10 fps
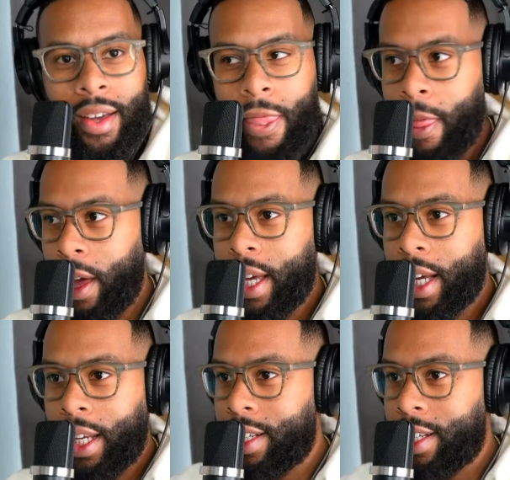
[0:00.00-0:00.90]
He could
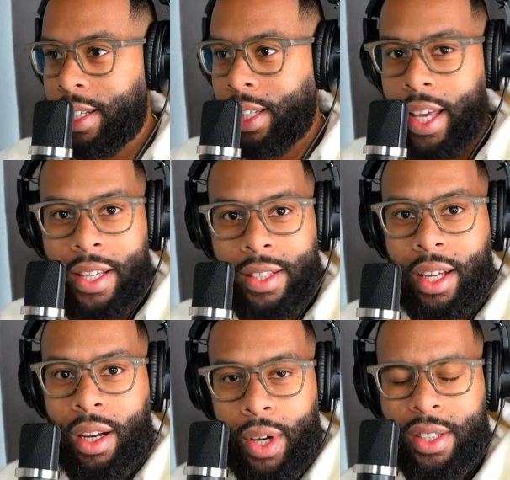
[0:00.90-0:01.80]
have just easily
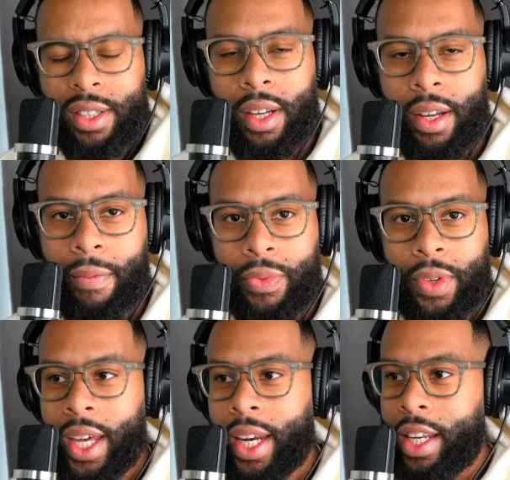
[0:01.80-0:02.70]
arrested him
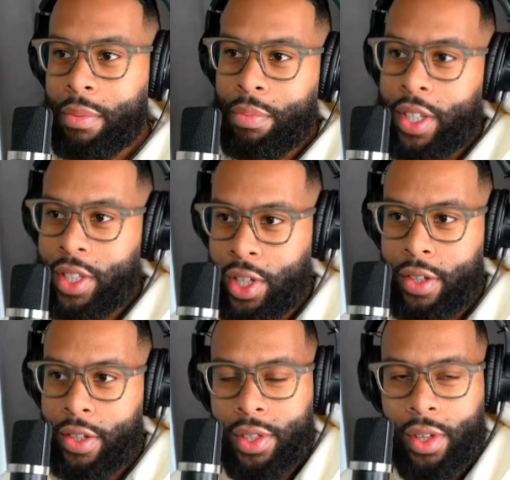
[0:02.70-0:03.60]
and he didn't press
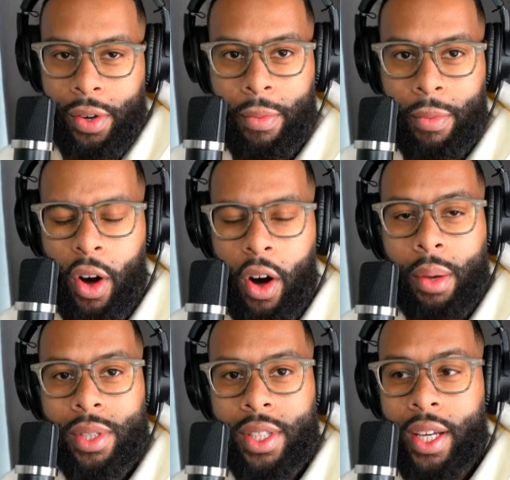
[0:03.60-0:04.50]
charges on him. All he
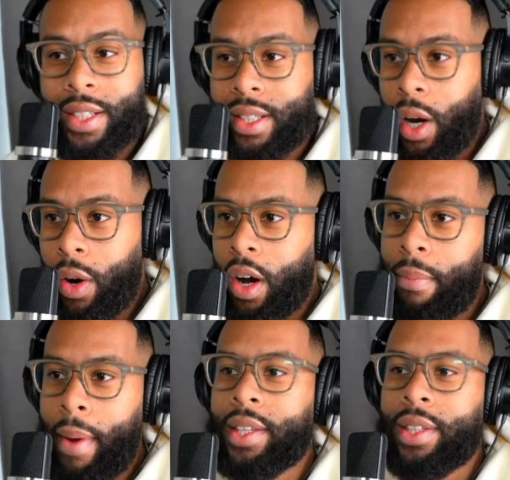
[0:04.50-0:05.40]
was saying is, don't come
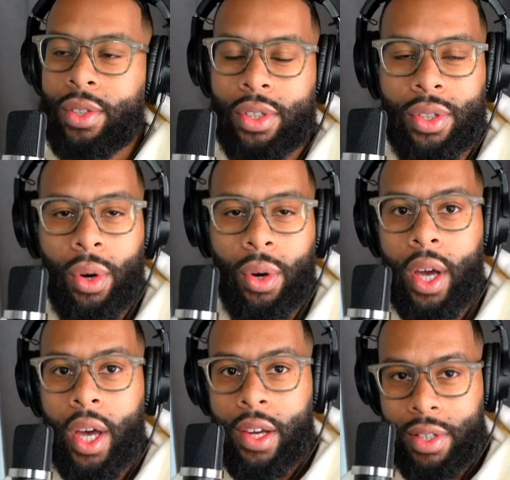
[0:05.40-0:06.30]
back to the store.
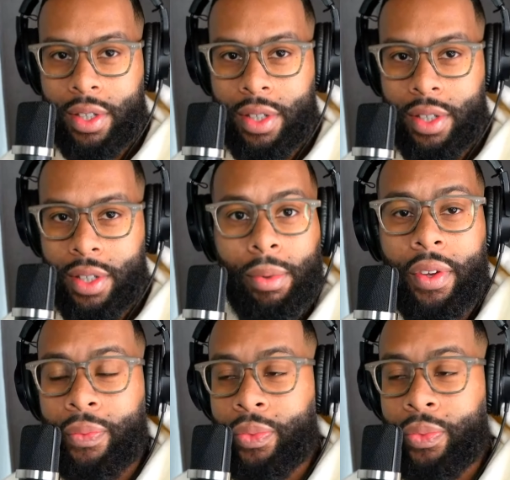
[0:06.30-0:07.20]
You're
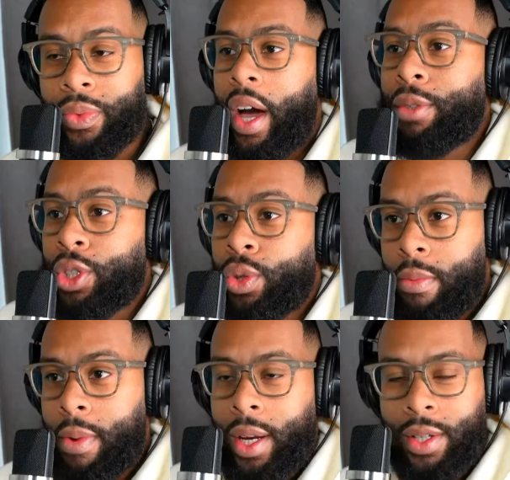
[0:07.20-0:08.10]
shoplifting. I'm the
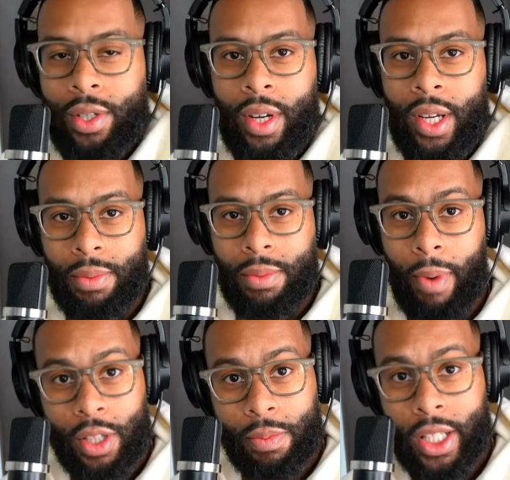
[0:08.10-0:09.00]
store manager. It's
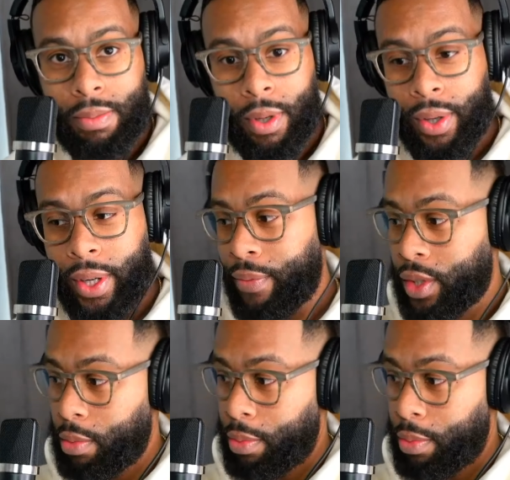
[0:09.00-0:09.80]
my responsibility to